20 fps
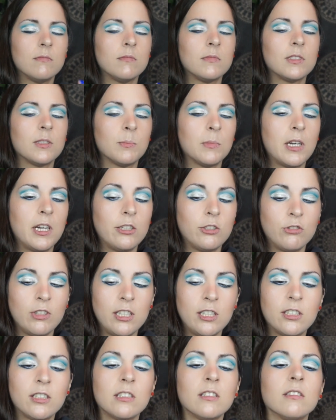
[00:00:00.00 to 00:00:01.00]
Some
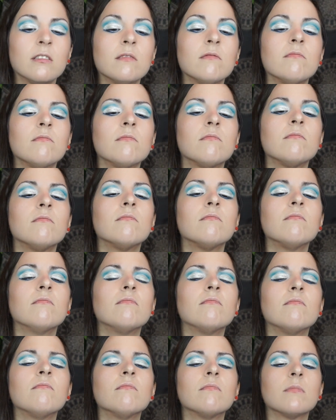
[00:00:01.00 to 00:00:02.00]
hydration.
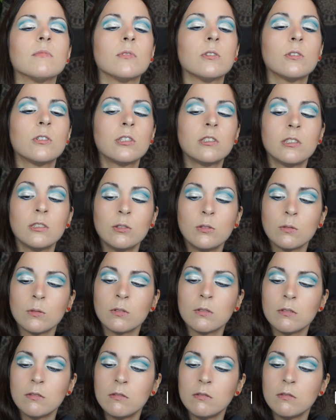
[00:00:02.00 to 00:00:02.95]
Lord knows.